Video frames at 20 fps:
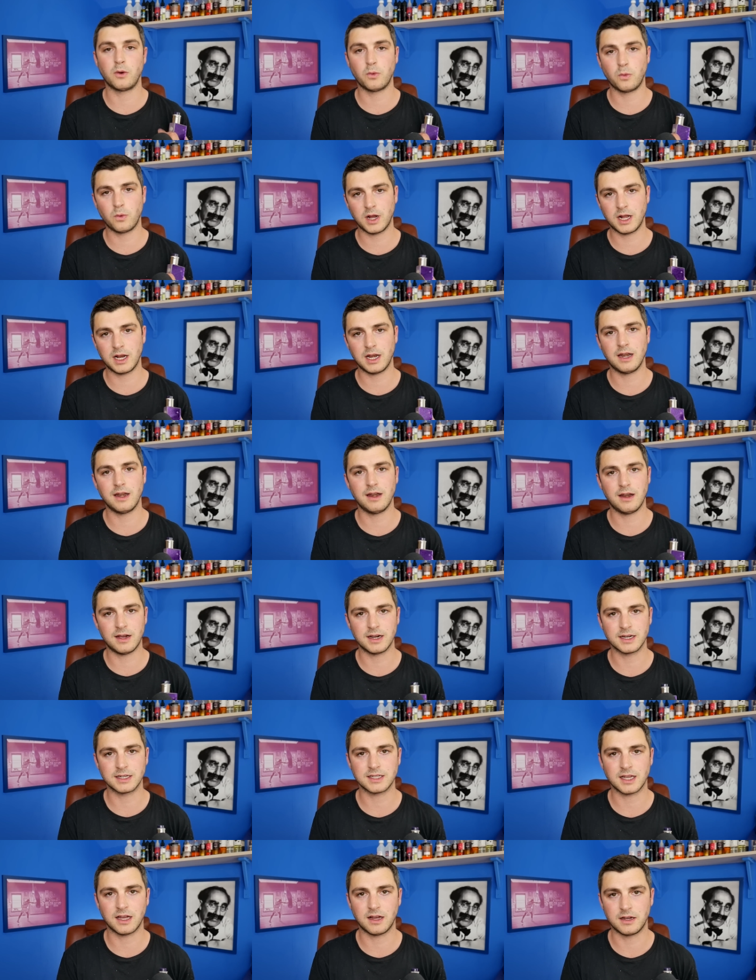well
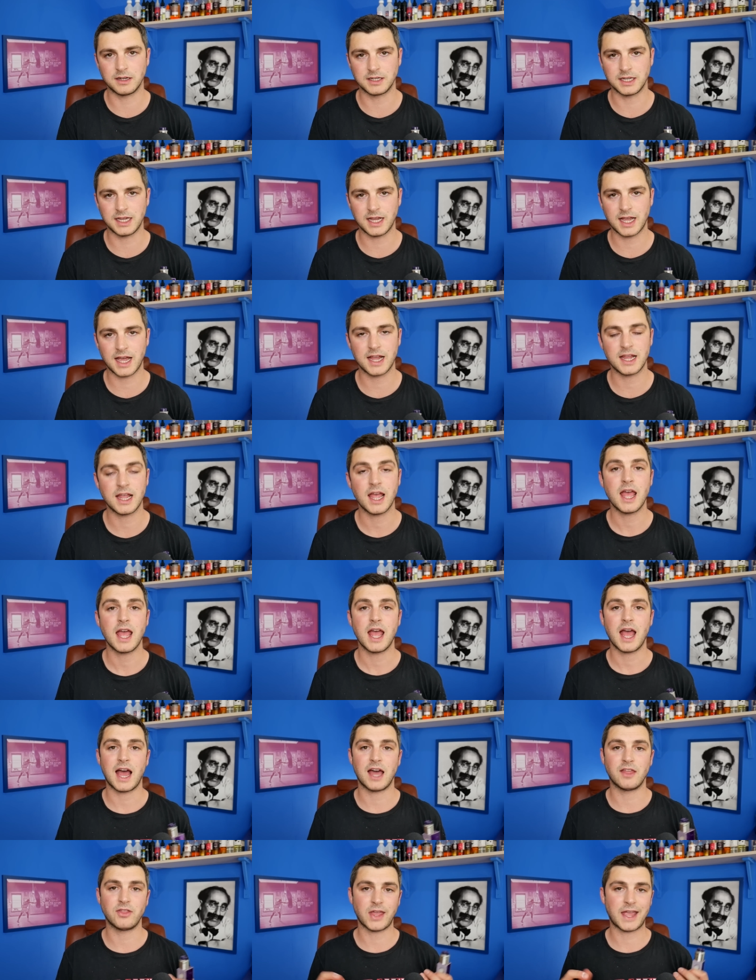liked RDA.
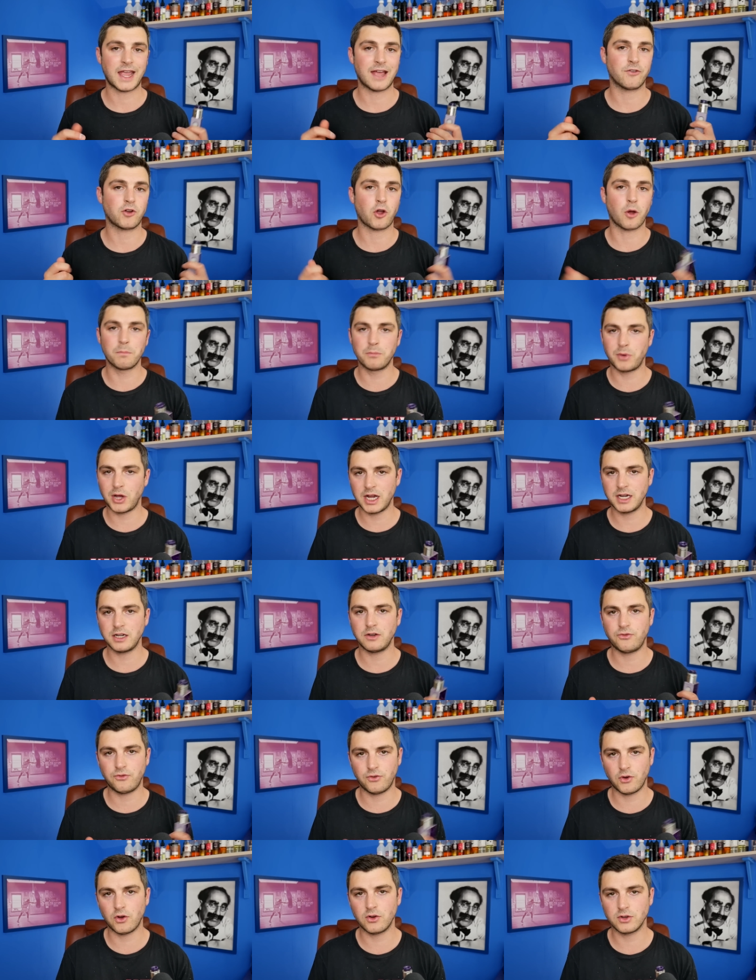And they have combined
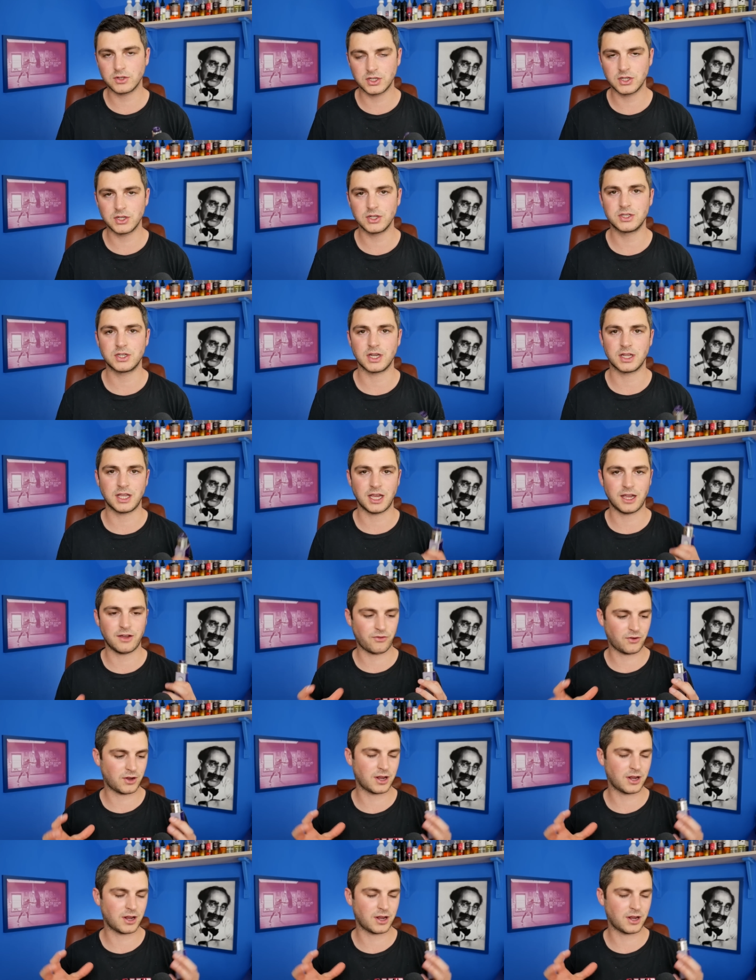forces, they have